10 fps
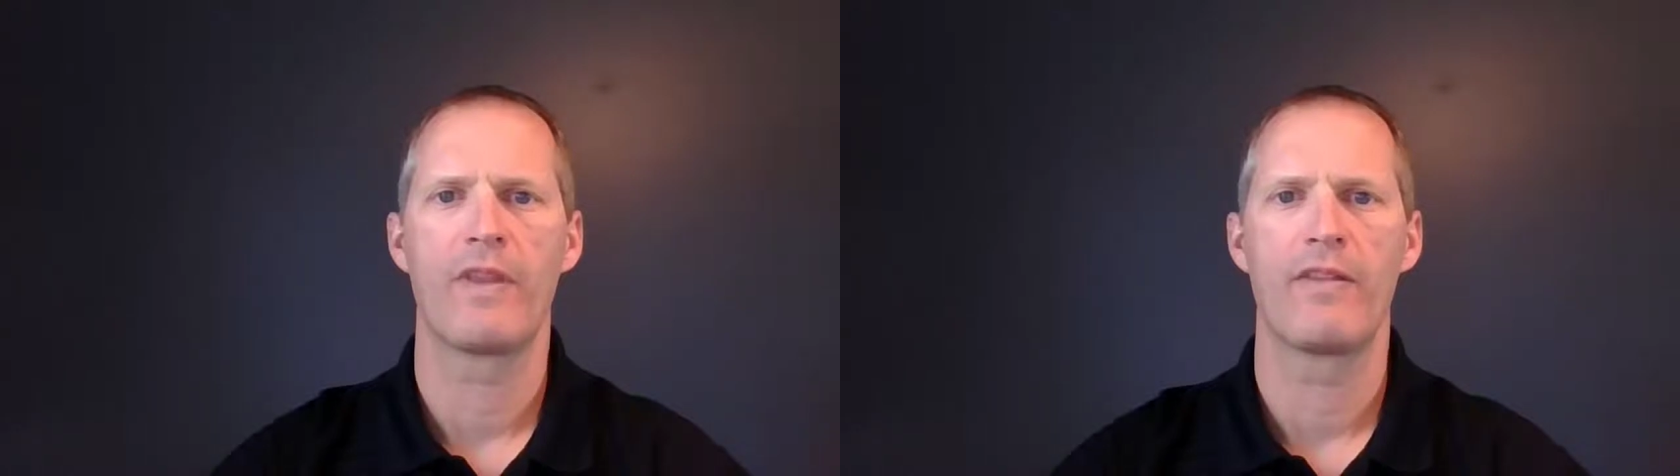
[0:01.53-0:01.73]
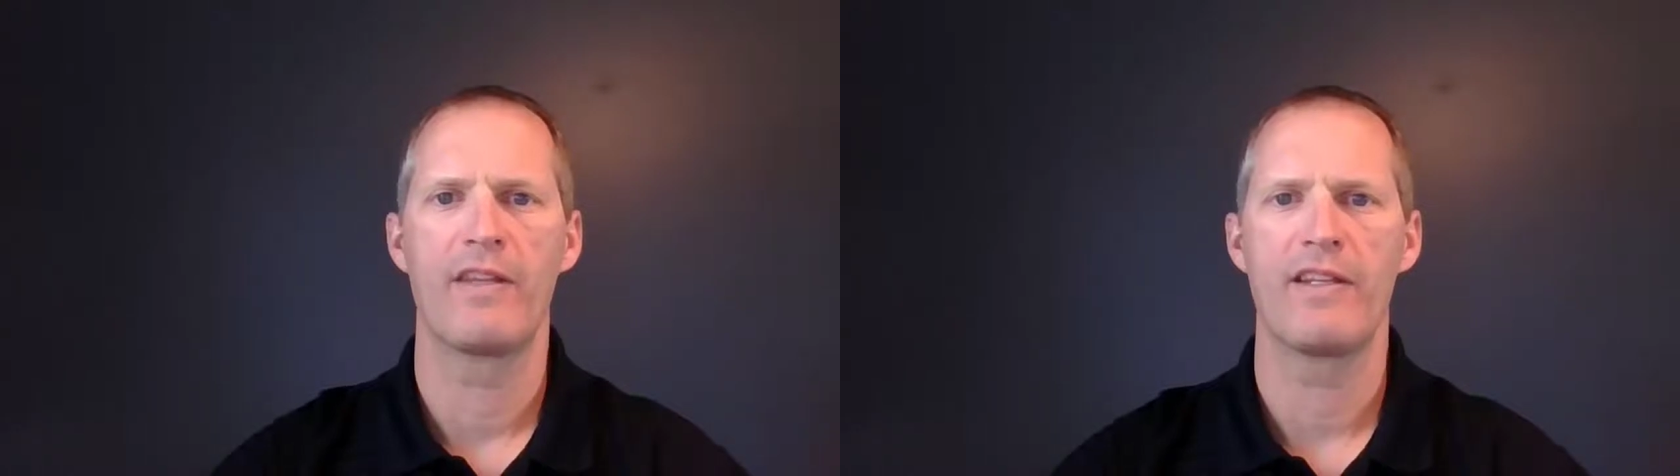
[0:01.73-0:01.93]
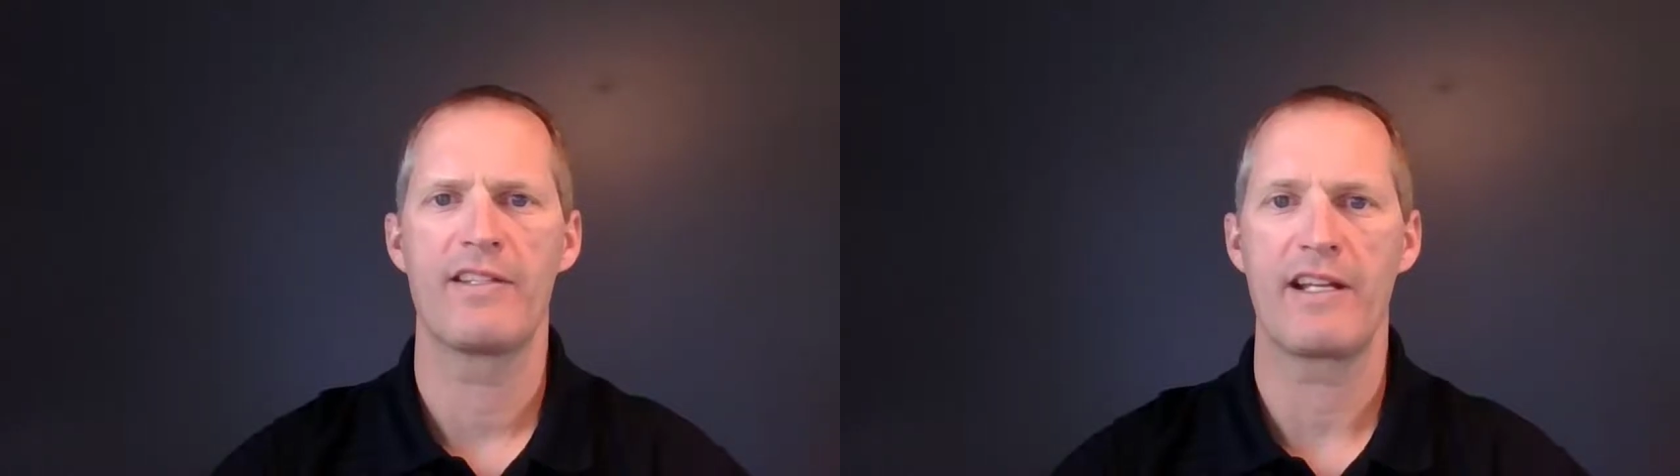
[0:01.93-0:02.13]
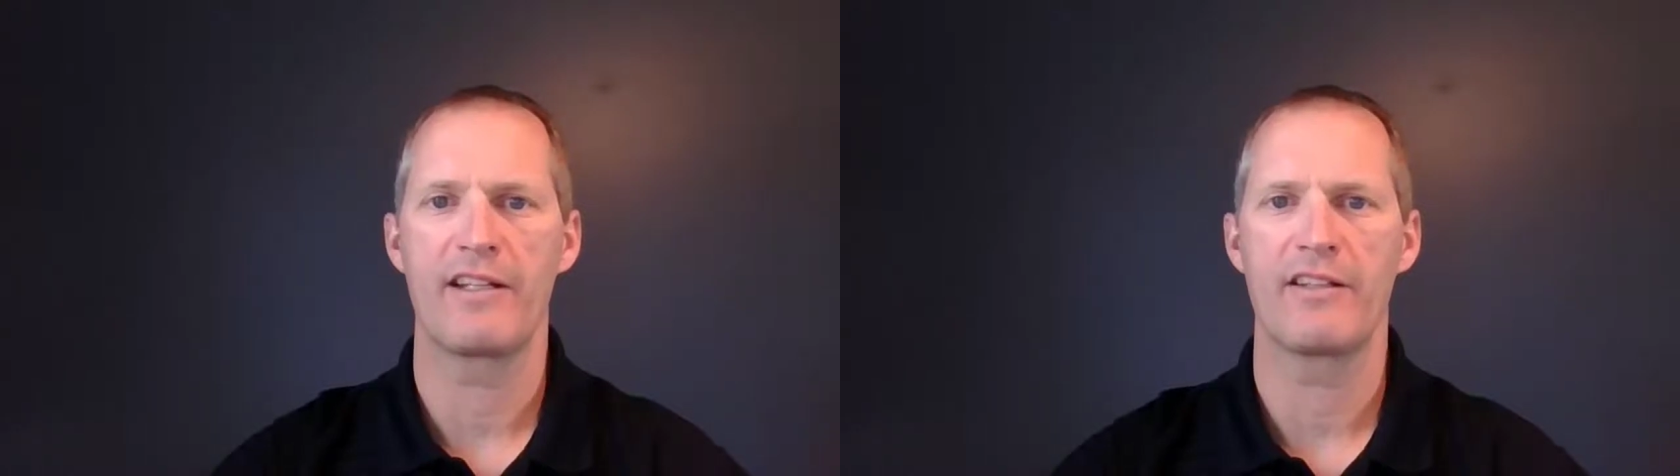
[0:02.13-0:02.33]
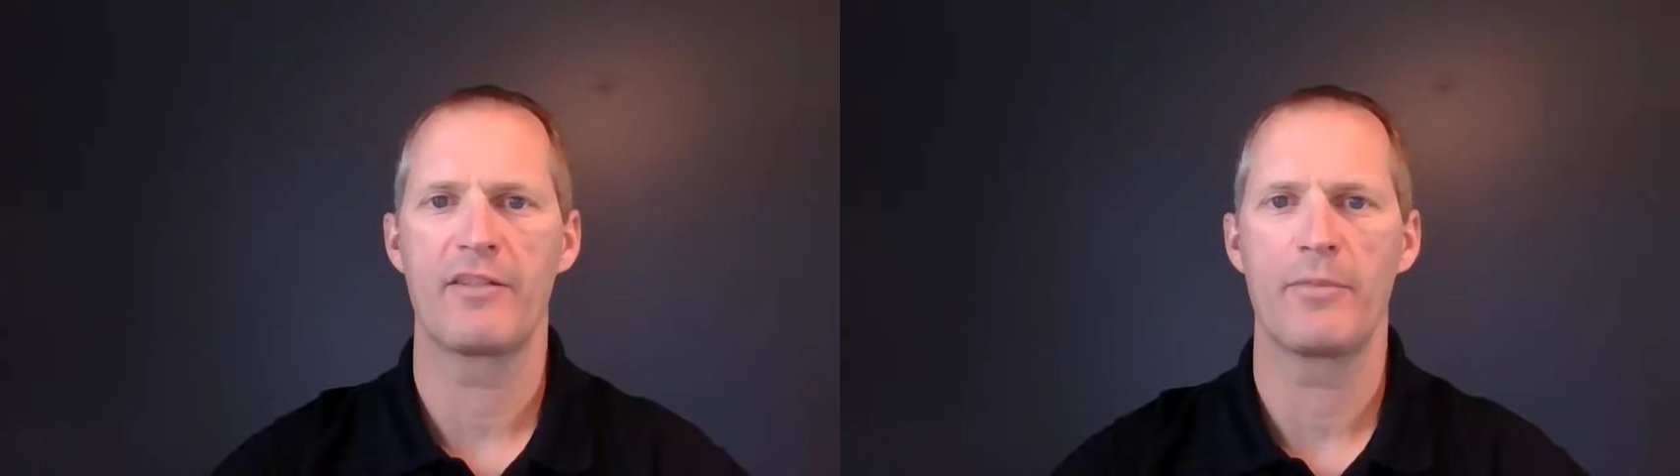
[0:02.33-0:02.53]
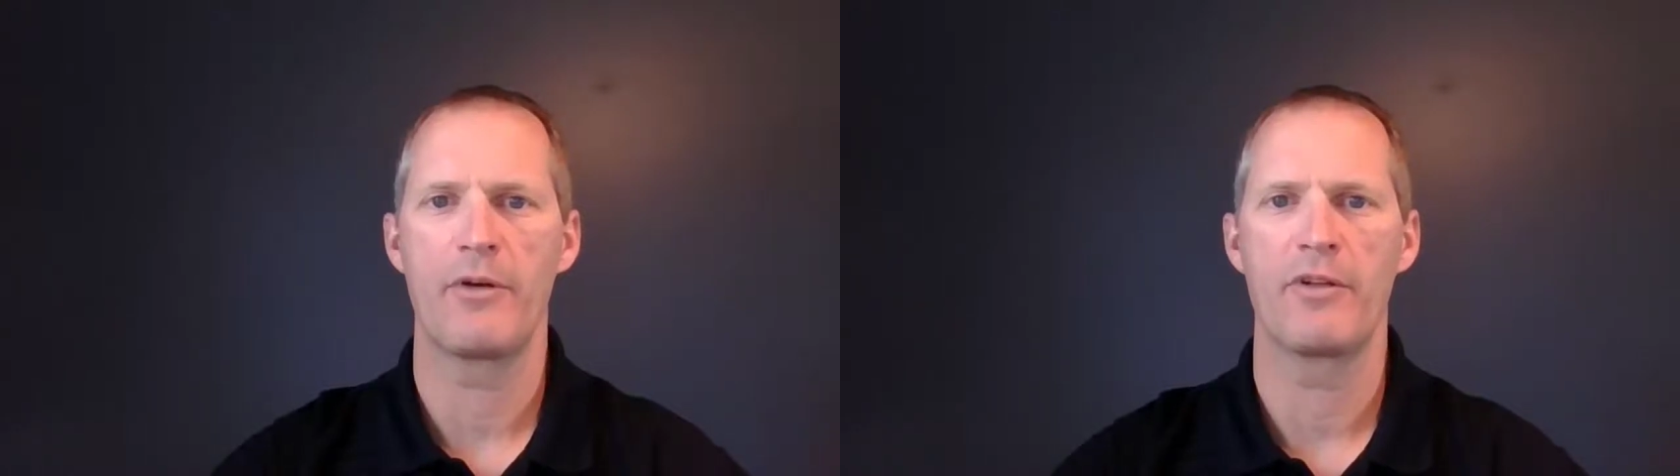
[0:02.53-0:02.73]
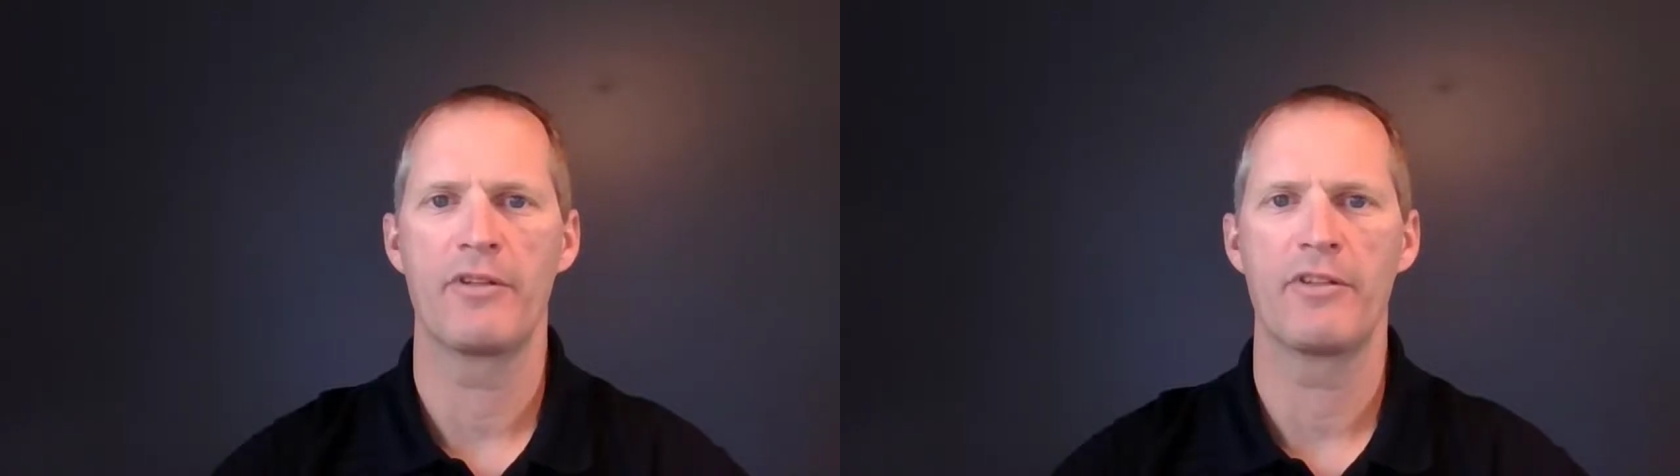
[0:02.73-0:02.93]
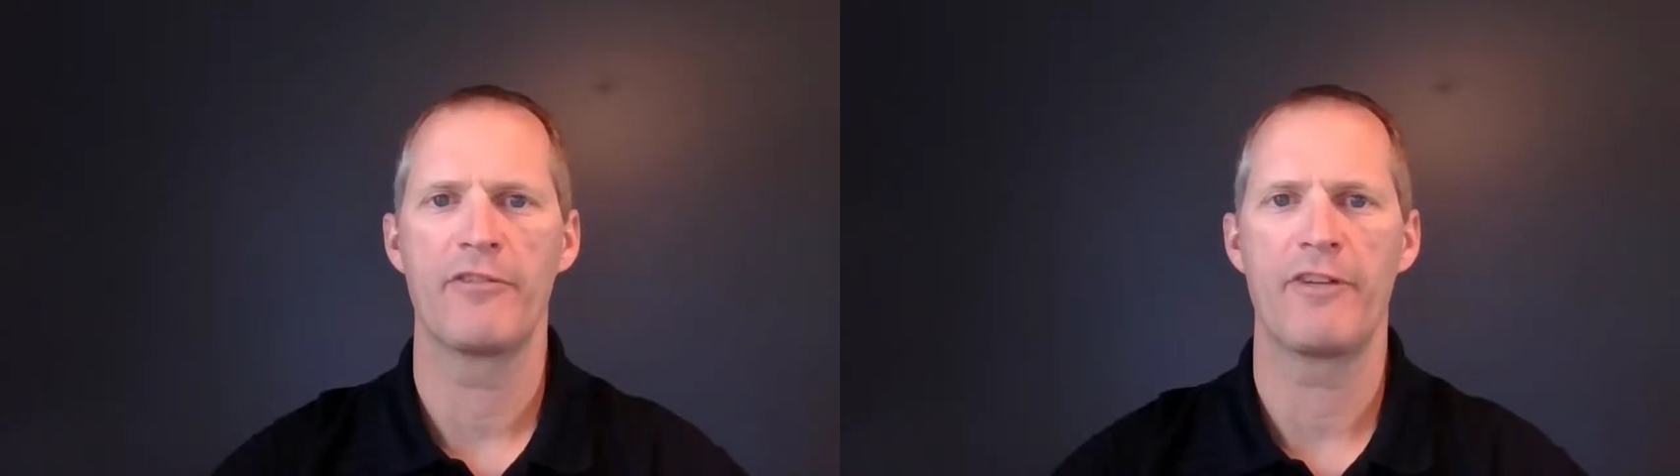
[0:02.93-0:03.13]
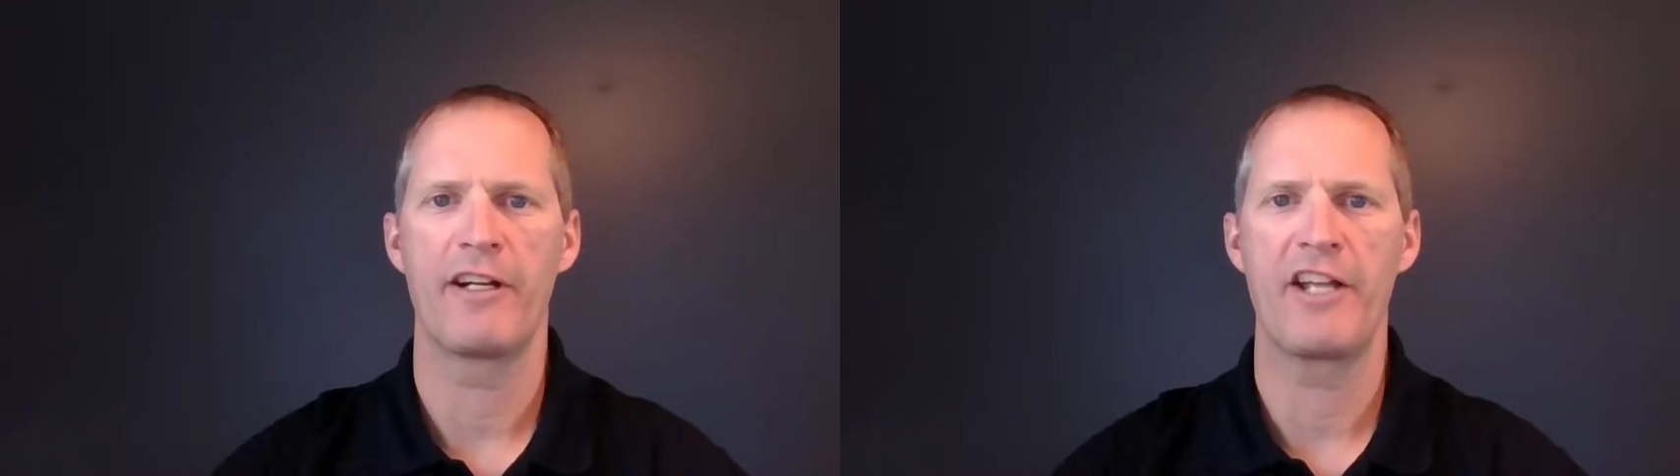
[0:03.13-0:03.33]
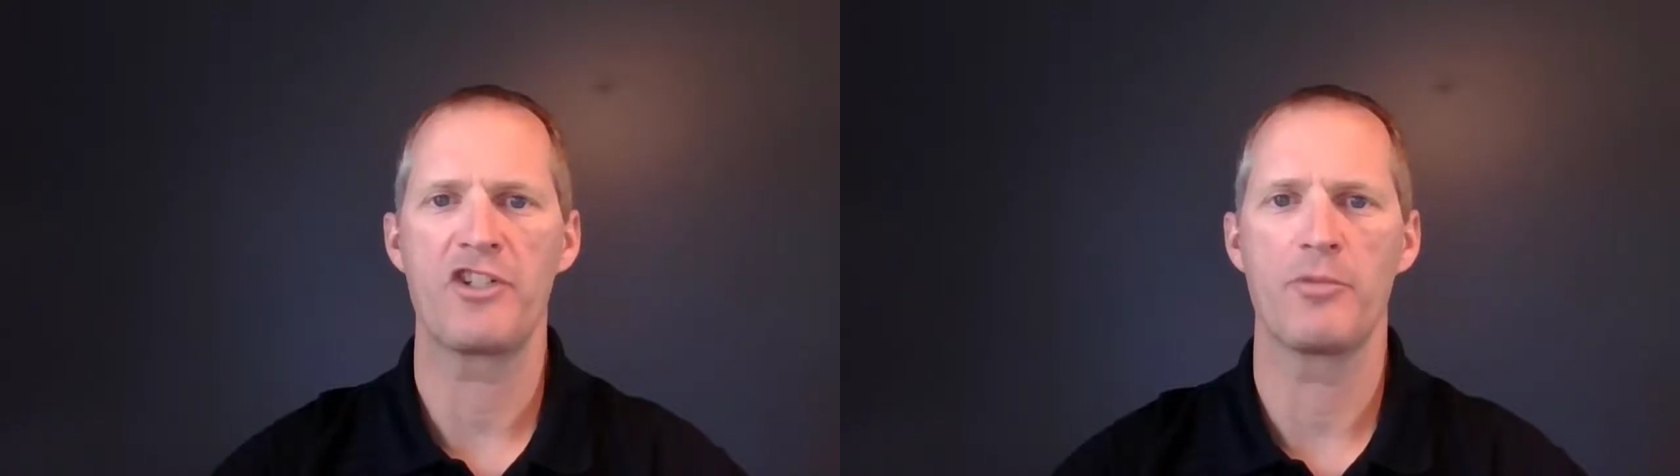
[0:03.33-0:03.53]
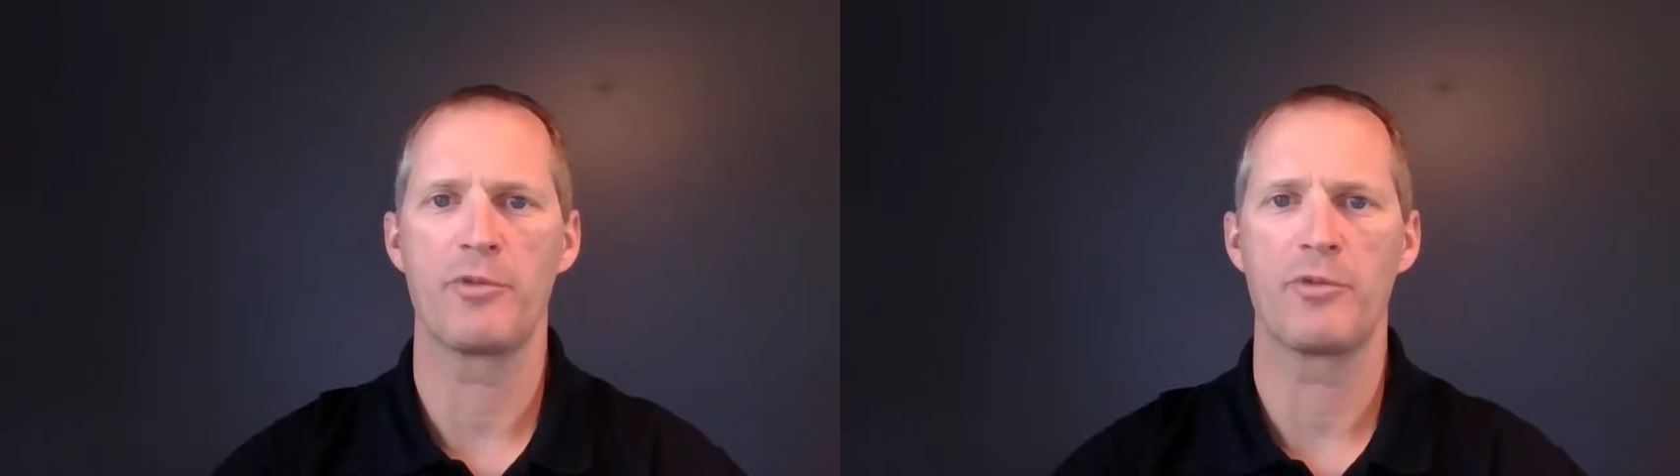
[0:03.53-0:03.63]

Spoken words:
The second component of financial